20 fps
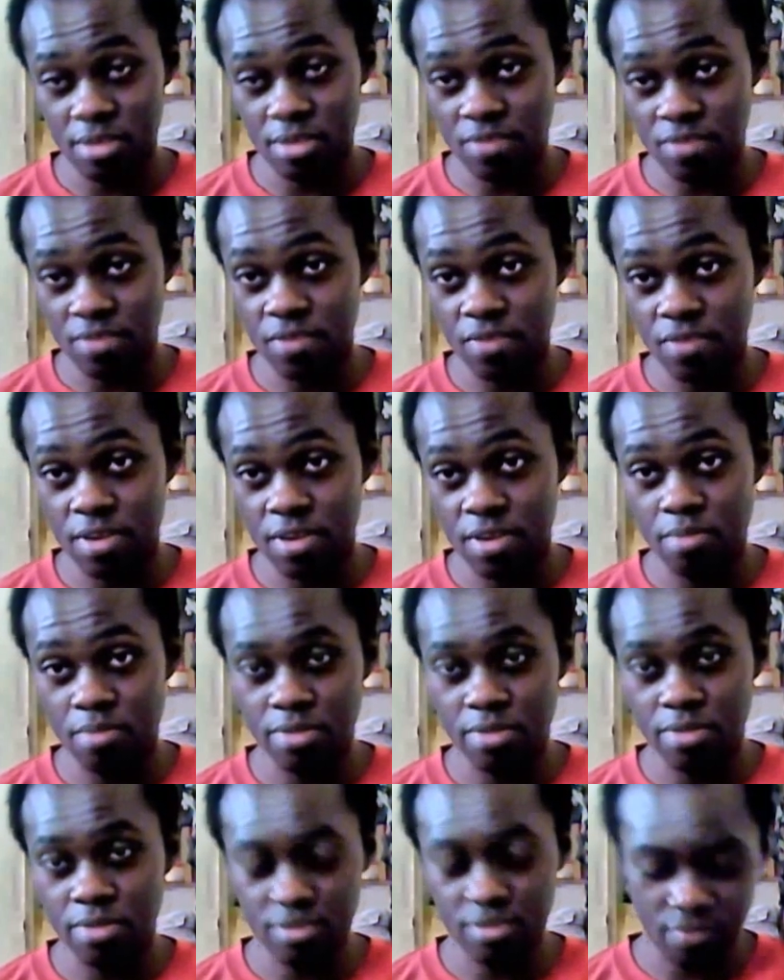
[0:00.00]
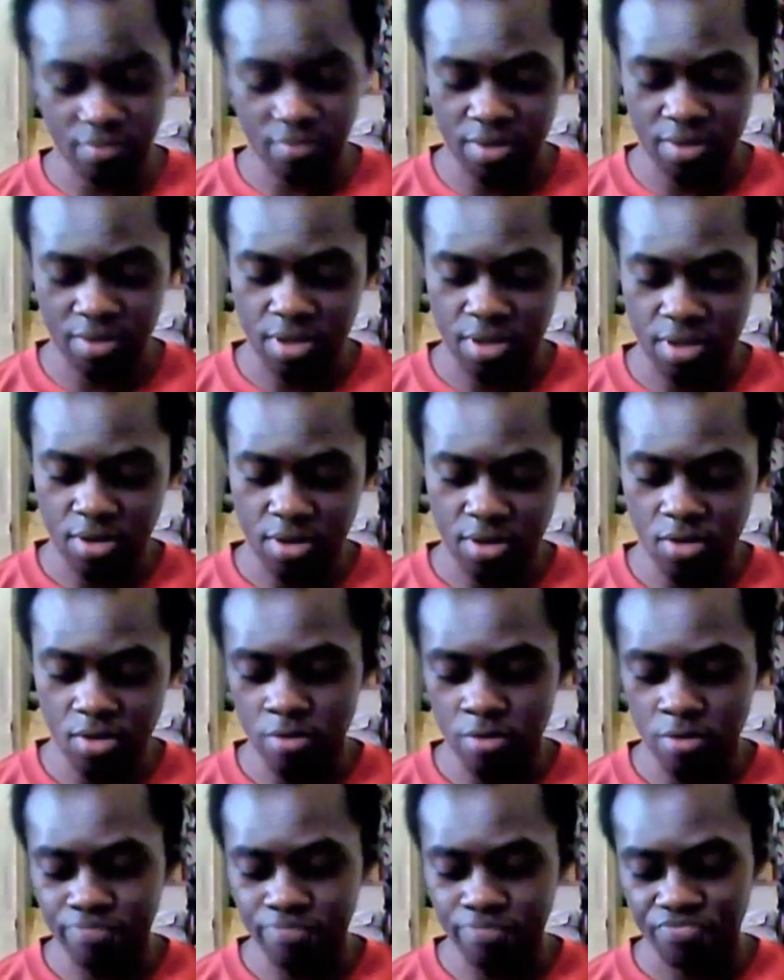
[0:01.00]
is very impressive.
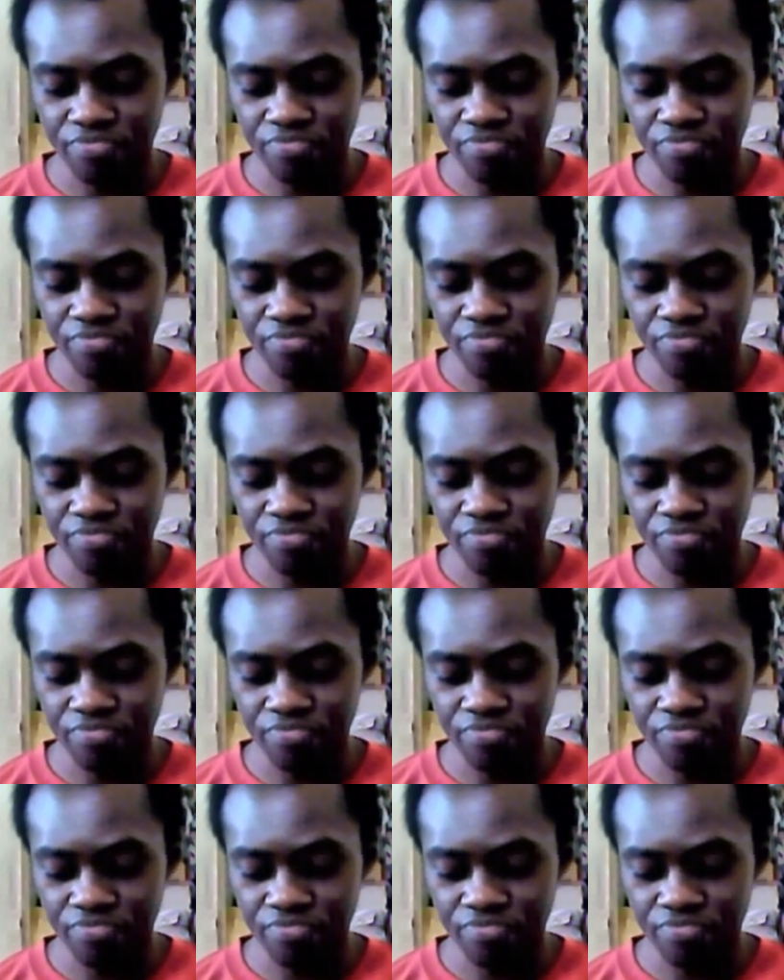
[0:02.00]
Now